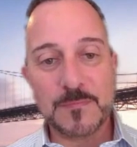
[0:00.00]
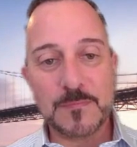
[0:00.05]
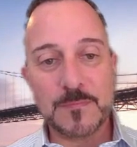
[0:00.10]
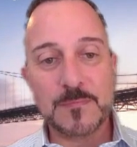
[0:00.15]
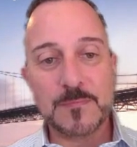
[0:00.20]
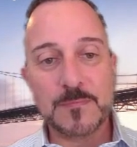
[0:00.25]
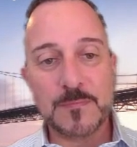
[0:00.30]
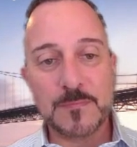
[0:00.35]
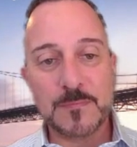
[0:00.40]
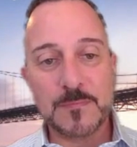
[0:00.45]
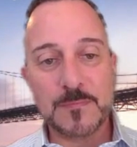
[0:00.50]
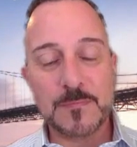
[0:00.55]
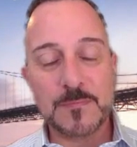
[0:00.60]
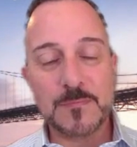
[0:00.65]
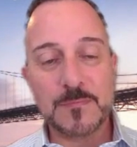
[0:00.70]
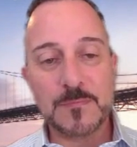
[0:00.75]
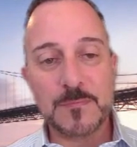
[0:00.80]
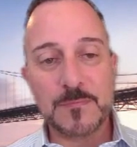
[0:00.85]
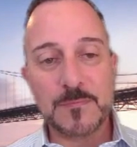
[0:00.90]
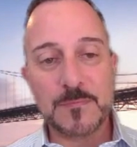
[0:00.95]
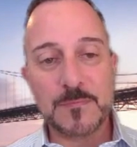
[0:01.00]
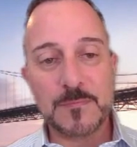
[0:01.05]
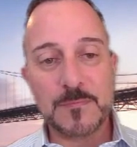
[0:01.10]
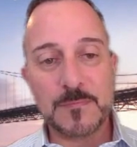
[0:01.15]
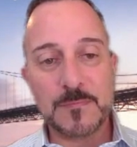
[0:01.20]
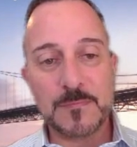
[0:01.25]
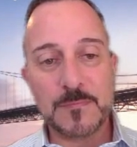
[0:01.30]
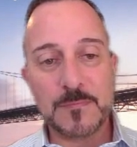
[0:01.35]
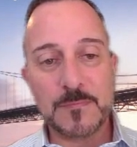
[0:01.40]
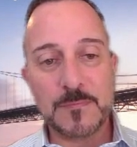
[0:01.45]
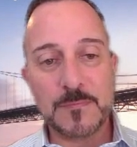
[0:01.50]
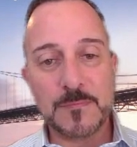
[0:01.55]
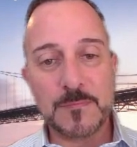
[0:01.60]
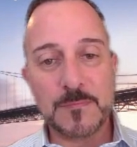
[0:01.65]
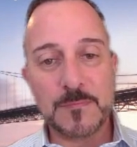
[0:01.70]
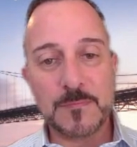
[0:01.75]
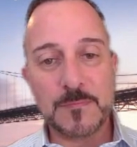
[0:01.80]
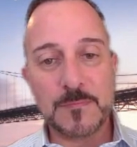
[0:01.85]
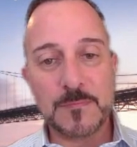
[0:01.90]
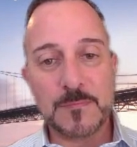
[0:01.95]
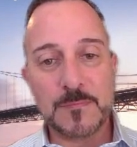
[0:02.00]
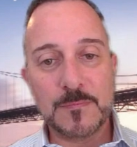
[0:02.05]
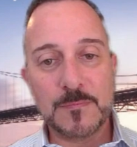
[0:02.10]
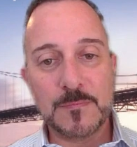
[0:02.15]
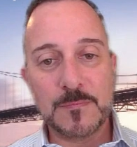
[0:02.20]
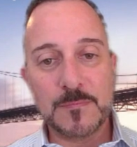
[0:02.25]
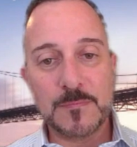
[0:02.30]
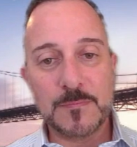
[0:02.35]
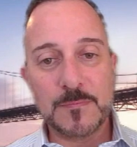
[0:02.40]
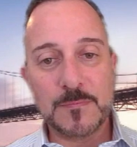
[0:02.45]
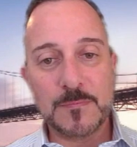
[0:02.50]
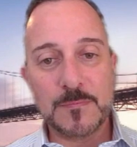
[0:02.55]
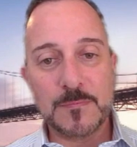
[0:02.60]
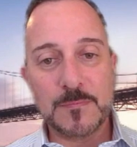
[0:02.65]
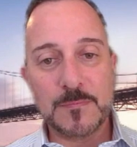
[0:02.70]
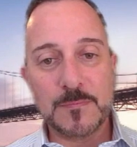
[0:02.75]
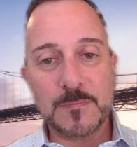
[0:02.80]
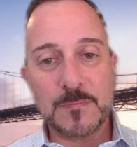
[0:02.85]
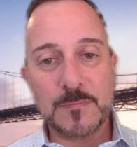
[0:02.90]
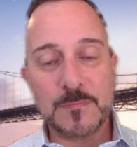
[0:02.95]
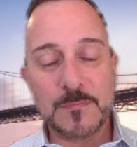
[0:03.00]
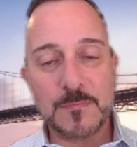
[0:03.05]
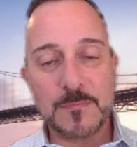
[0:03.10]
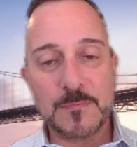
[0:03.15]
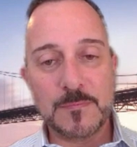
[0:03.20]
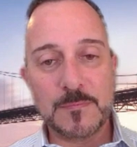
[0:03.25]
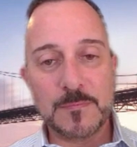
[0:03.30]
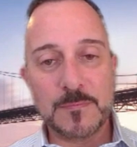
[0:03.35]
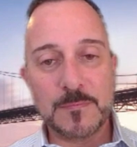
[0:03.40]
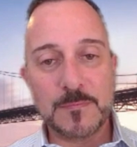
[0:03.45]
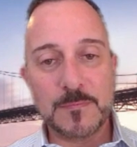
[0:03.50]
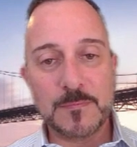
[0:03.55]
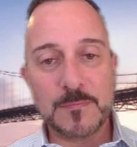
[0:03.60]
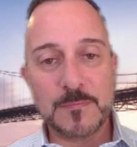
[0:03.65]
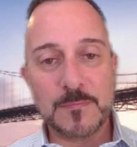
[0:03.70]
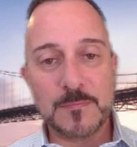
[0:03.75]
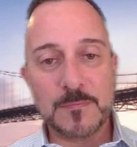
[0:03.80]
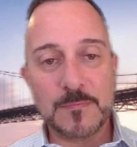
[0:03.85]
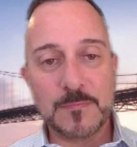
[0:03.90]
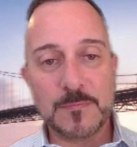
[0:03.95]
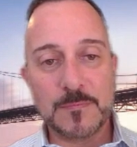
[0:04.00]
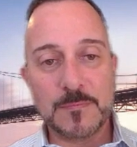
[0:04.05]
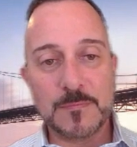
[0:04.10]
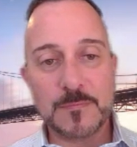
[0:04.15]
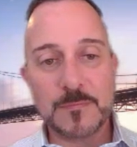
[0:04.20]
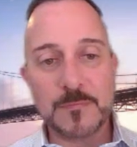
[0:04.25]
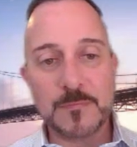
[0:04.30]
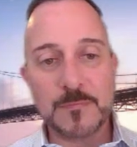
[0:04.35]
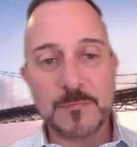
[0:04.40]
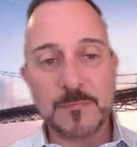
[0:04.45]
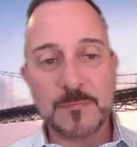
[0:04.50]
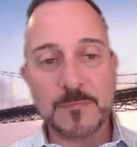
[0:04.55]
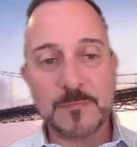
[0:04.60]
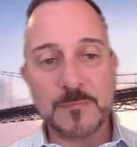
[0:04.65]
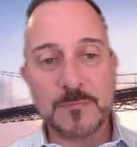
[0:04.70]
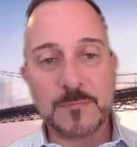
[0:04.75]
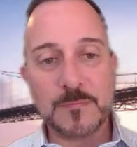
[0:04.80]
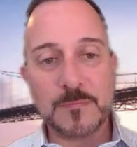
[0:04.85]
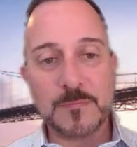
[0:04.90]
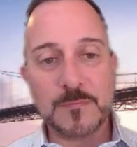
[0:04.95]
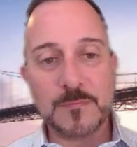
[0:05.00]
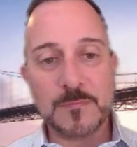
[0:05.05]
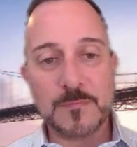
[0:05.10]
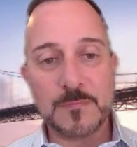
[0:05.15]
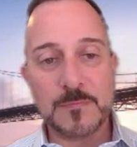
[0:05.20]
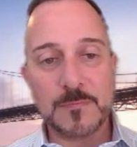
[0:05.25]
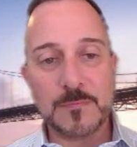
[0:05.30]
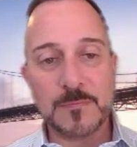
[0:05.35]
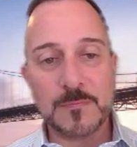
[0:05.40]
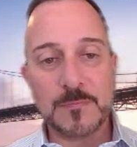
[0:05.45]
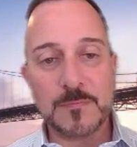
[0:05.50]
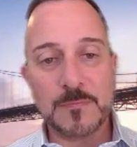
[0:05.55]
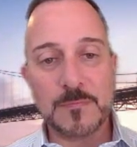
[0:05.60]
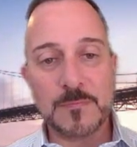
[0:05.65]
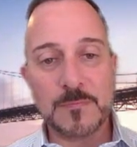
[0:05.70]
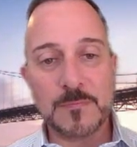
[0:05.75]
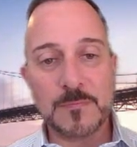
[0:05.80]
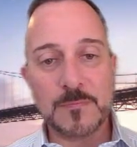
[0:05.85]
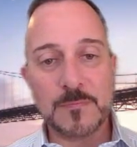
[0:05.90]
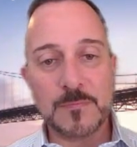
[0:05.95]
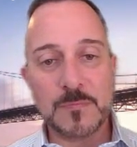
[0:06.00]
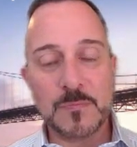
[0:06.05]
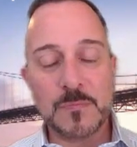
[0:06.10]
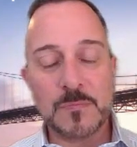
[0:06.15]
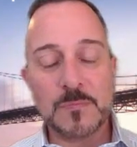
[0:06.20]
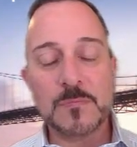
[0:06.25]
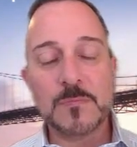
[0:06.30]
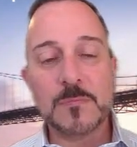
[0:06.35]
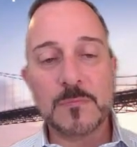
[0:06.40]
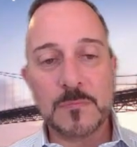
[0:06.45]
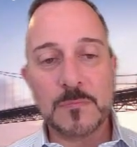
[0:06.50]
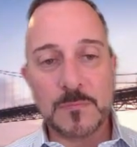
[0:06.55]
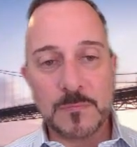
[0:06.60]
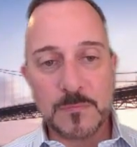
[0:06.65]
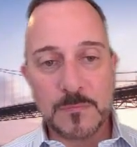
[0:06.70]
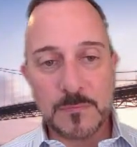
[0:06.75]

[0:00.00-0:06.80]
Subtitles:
This person isn't speaking.